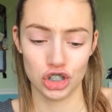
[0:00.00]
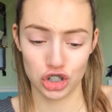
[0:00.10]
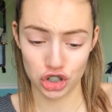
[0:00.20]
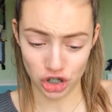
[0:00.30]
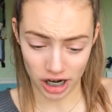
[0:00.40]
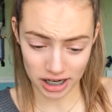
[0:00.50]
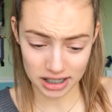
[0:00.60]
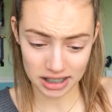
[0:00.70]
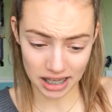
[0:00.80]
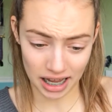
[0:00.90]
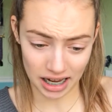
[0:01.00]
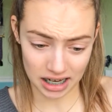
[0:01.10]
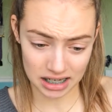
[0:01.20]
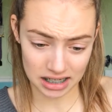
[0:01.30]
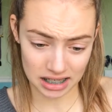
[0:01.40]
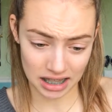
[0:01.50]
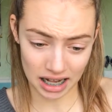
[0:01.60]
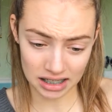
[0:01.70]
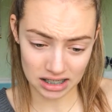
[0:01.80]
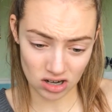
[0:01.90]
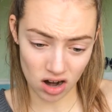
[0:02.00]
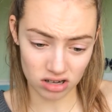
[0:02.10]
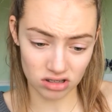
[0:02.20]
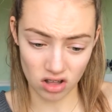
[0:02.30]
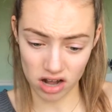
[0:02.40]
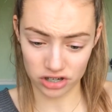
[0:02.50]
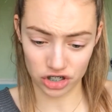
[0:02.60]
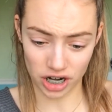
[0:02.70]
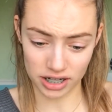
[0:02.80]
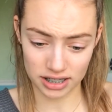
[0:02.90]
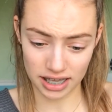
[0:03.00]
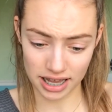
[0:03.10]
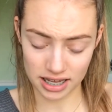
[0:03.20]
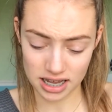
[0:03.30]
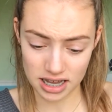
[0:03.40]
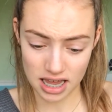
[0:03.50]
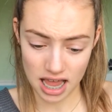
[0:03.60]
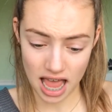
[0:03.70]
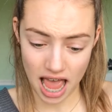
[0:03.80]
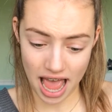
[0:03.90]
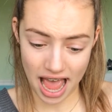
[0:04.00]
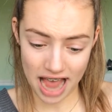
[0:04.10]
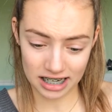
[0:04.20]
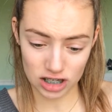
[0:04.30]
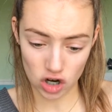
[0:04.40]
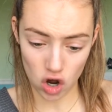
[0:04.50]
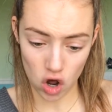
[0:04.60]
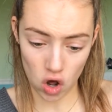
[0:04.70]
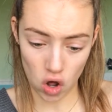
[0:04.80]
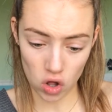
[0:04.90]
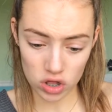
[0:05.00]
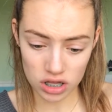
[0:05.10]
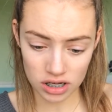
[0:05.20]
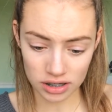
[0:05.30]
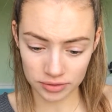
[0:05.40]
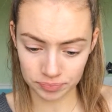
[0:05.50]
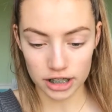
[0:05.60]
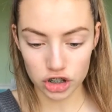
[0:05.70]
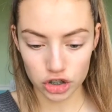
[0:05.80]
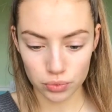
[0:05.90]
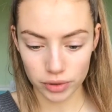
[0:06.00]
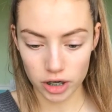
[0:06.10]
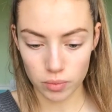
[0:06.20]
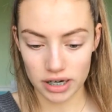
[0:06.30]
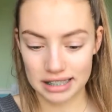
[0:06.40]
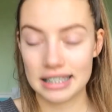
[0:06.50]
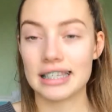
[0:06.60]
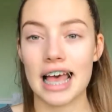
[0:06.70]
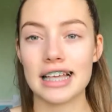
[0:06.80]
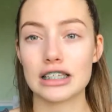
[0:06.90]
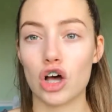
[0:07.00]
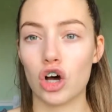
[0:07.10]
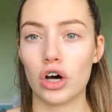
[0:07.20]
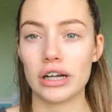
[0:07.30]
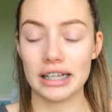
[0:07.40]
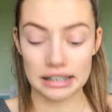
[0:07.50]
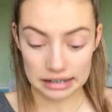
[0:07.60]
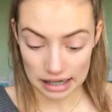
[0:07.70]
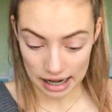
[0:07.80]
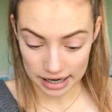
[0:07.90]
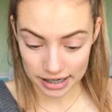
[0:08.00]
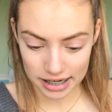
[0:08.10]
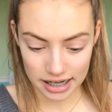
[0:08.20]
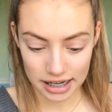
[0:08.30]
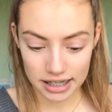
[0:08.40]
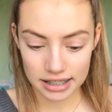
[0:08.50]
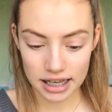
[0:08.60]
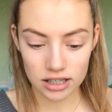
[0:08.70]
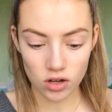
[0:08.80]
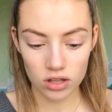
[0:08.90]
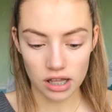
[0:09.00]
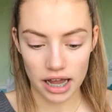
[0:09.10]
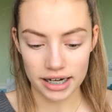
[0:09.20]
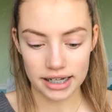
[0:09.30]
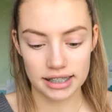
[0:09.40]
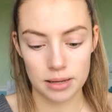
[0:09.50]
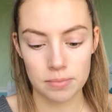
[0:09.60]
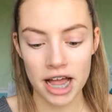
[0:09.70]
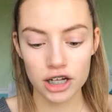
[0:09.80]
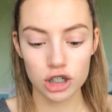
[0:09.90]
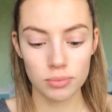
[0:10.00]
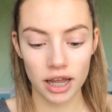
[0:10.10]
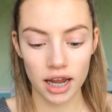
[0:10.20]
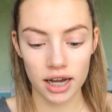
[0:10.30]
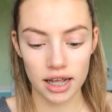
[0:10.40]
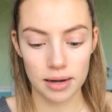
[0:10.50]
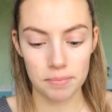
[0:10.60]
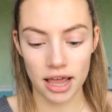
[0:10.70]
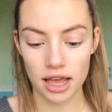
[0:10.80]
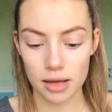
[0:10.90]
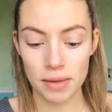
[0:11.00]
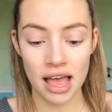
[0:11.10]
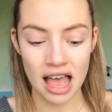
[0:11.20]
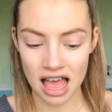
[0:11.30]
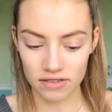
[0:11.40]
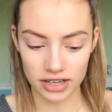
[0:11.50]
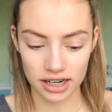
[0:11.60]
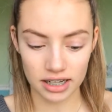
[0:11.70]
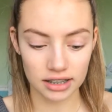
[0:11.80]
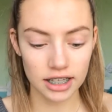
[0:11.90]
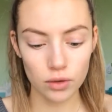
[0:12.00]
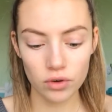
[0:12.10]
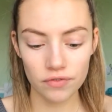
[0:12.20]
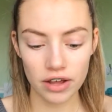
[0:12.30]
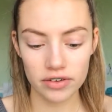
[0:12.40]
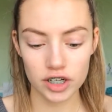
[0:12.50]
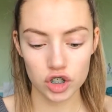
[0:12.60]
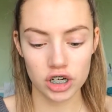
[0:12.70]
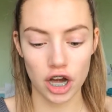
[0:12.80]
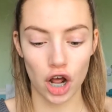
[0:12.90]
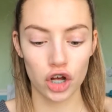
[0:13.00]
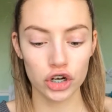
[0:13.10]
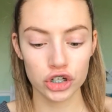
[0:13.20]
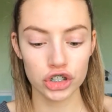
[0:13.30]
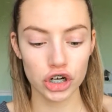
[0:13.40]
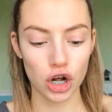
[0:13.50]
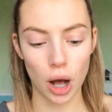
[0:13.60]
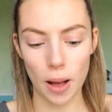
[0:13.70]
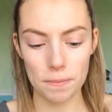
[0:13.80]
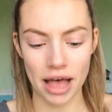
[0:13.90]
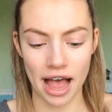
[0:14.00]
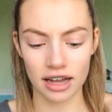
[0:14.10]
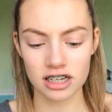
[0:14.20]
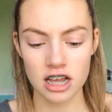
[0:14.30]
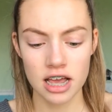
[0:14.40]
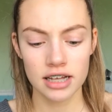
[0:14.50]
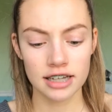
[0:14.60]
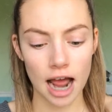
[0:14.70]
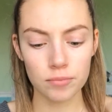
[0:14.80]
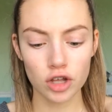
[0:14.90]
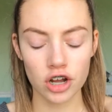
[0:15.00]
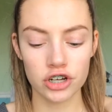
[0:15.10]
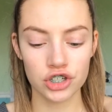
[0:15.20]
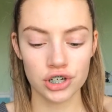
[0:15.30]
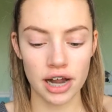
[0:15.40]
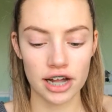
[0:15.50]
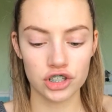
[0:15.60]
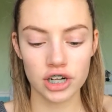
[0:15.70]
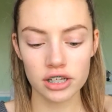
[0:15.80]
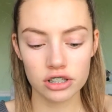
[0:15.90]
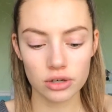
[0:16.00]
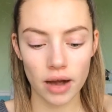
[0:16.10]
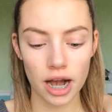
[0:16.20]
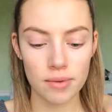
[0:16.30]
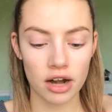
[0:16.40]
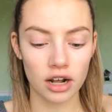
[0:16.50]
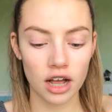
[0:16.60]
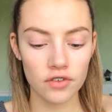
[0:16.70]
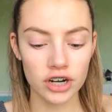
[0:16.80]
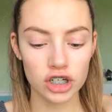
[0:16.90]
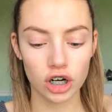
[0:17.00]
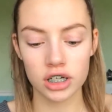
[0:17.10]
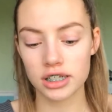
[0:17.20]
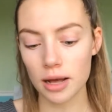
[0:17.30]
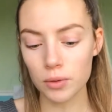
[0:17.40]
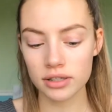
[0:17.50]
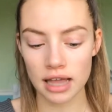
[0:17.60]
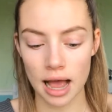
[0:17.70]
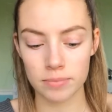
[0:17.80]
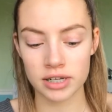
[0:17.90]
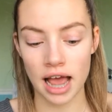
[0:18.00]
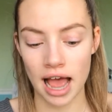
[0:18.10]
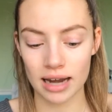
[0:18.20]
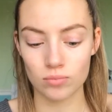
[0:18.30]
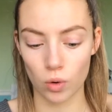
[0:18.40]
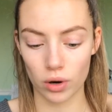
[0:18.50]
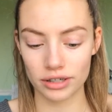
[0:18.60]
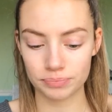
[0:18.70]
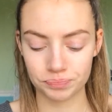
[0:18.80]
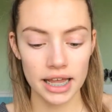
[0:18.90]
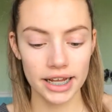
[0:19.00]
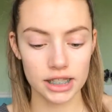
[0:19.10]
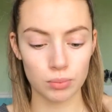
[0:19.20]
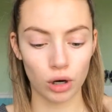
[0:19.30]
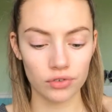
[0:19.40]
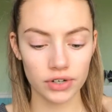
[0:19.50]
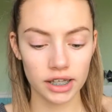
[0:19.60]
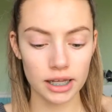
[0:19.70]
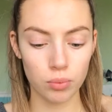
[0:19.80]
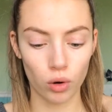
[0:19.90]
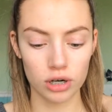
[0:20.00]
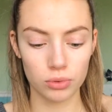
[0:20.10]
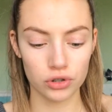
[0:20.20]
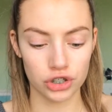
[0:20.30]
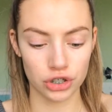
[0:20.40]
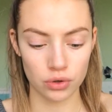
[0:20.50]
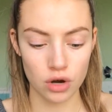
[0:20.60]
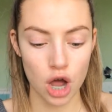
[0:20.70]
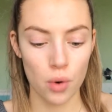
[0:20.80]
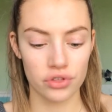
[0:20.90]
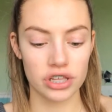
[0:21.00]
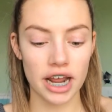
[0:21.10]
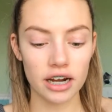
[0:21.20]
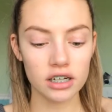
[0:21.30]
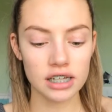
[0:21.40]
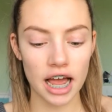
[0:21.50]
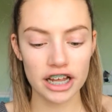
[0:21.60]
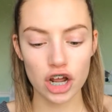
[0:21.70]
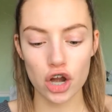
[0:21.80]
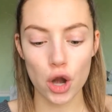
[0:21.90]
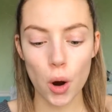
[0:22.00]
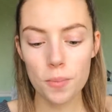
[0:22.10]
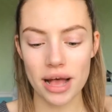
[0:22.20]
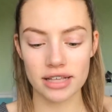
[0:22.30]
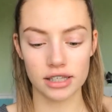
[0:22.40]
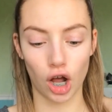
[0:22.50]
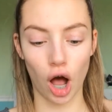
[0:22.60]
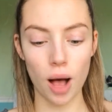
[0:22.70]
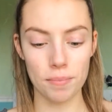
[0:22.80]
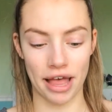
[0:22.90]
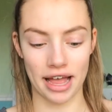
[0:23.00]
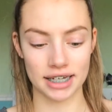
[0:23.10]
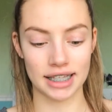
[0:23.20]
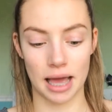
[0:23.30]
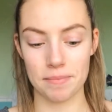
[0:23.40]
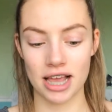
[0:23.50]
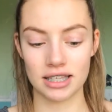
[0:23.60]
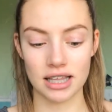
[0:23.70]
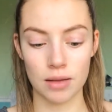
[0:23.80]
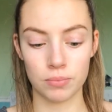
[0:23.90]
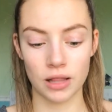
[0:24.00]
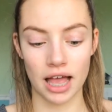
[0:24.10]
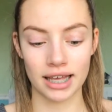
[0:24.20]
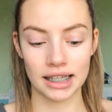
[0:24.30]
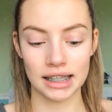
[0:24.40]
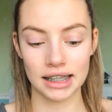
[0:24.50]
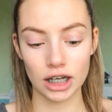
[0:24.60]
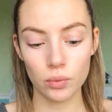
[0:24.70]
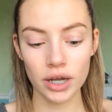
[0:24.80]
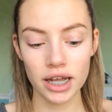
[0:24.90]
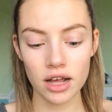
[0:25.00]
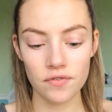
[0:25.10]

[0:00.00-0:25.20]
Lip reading: shades, and that's not a lot of shades, like at all. Let's just read what it says online. It says online, it's a match made in makeup heaven. Liquid foundation in a cushion compact. Tap the cushion to add just the right amount of coverage, or double tap to add more. It's perfectly portable too, with an airtight, no mess compact that makes applying liquid